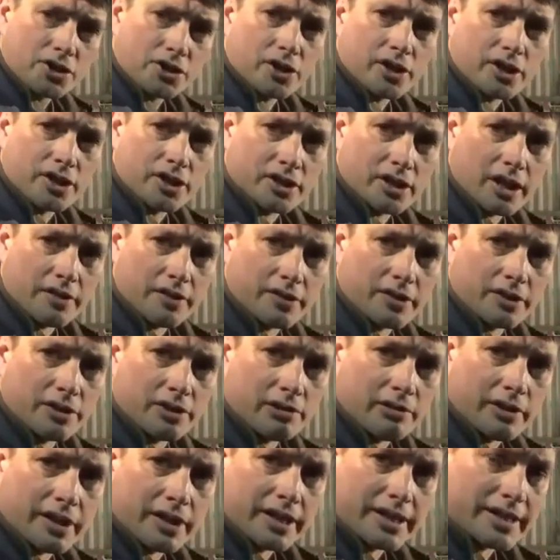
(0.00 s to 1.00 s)
37
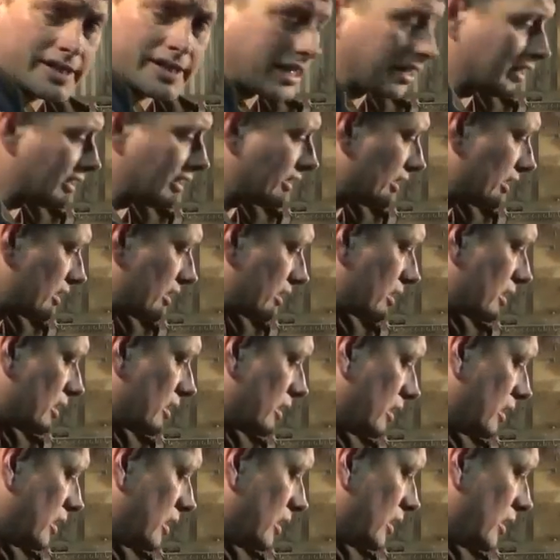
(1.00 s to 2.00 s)
degrees Celsius.
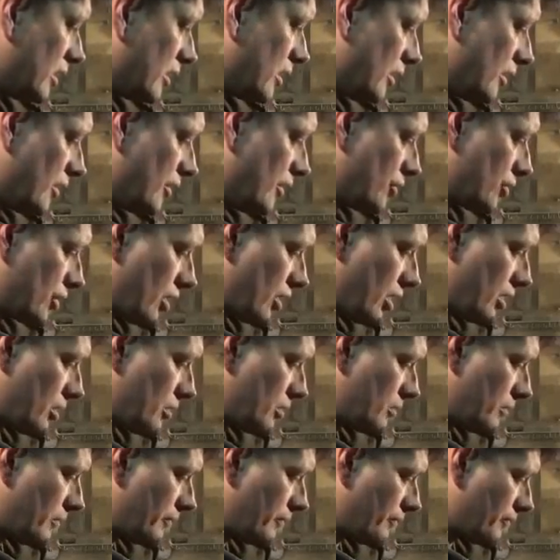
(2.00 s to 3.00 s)

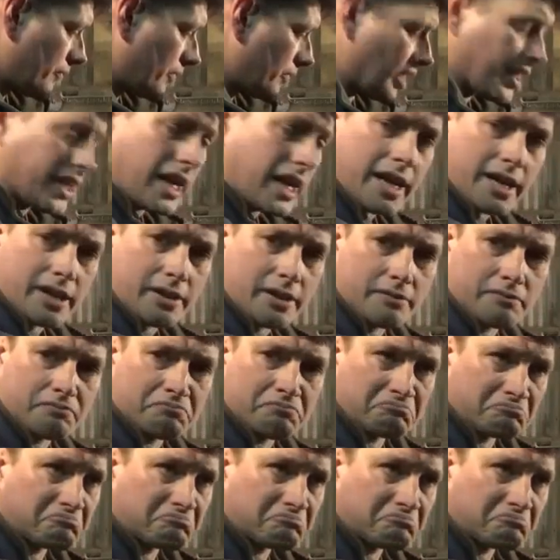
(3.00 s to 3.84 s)
So again,